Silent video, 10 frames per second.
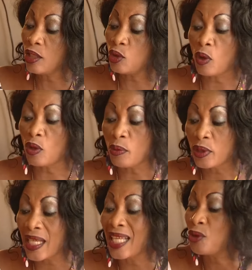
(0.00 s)
this one will be
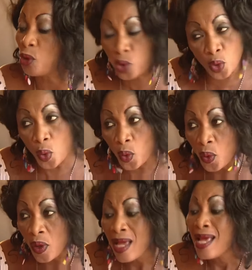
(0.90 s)
say to sew.
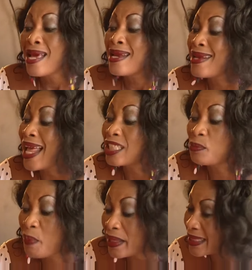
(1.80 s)
Now
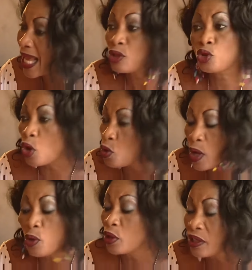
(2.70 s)
special sewing
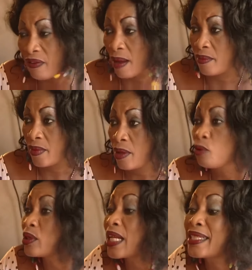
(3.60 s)
will go give her.
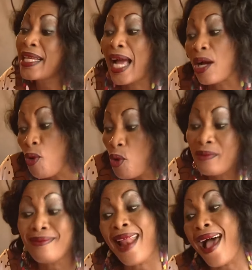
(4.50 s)
Because I take and go
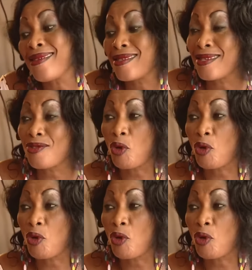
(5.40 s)
dancing